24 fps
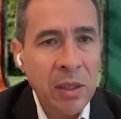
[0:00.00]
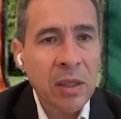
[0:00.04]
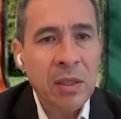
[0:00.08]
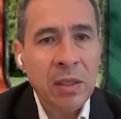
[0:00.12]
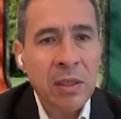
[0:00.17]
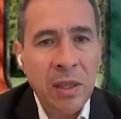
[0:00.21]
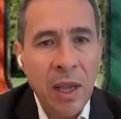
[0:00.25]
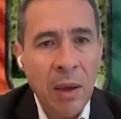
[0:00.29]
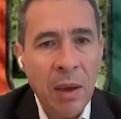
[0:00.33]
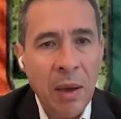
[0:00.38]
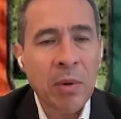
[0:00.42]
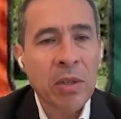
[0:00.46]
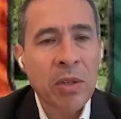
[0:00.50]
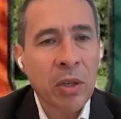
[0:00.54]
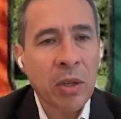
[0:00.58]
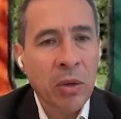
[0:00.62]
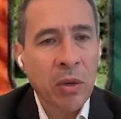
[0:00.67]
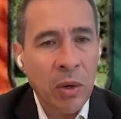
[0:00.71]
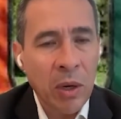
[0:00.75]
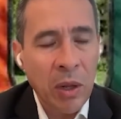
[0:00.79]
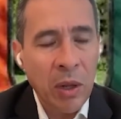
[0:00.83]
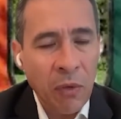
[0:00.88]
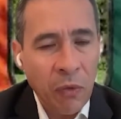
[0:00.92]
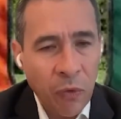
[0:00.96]

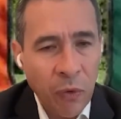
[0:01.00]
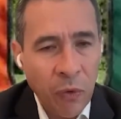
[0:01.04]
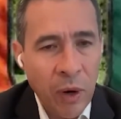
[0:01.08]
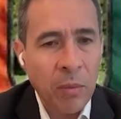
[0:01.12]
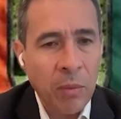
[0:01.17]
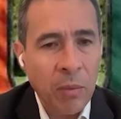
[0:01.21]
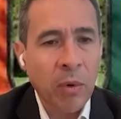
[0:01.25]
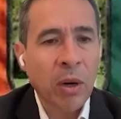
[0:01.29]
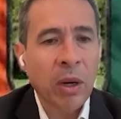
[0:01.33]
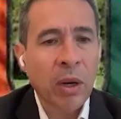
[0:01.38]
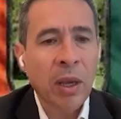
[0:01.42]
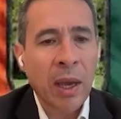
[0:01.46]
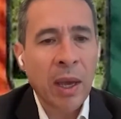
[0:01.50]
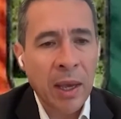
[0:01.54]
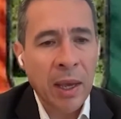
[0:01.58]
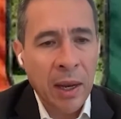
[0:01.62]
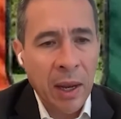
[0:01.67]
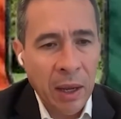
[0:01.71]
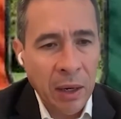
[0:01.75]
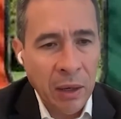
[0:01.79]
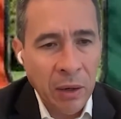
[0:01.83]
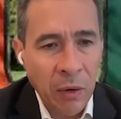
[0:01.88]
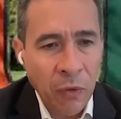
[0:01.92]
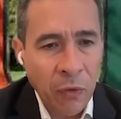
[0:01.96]
Cybersecurity Framework
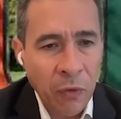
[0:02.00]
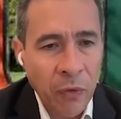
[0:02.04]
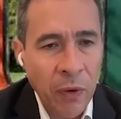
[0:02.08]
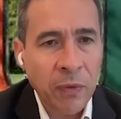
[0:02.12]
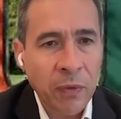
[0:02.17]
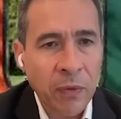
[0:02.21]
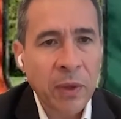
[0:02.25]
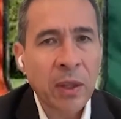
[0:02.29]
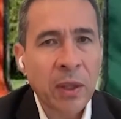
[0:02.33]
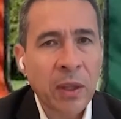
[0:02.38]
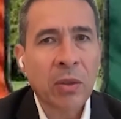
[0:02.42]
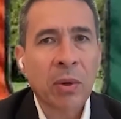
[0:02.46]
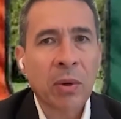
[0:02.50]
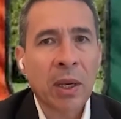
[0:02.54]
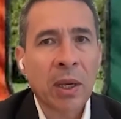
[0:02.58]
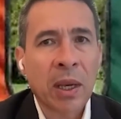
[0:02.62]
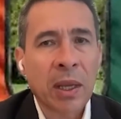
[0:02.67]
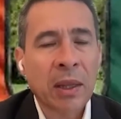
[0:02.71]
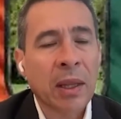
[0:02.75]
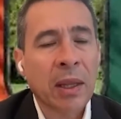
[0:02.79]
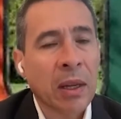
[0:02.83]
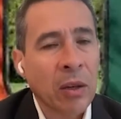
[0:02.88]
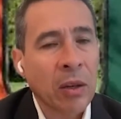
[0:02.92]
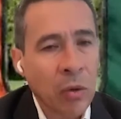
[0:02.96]
853 and
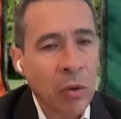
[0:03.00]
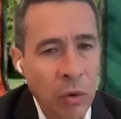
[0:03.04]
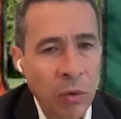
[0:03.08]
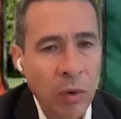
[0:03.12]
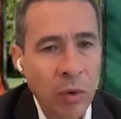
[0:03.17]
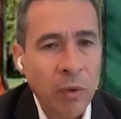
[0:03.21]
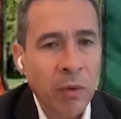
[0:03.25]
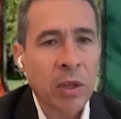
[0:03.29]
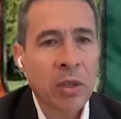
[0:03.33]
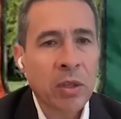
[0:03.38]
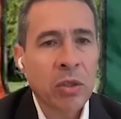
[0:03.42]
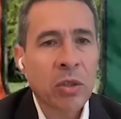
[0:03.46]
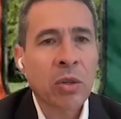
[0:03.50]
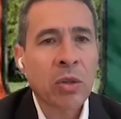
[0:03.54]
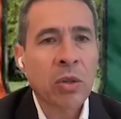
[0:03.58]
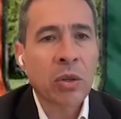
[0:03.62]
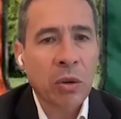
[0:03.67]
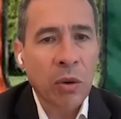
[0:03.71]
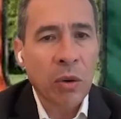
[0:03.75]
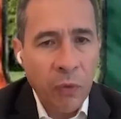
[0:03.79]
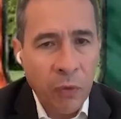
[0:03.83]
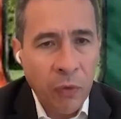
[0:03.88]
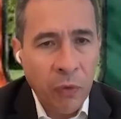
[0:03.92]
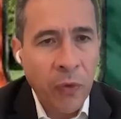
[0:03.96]
the new revision
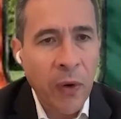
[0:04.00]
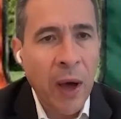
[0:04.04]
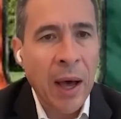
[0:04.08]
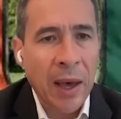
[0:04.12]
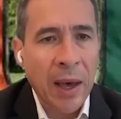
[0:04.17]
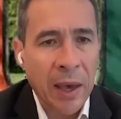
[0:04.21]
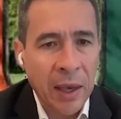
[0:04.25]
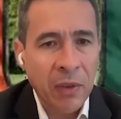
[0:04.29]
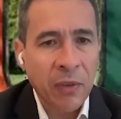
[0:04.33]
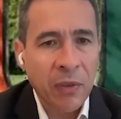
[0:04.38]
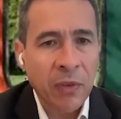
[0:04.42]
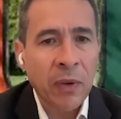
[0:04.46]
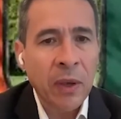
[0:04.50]
5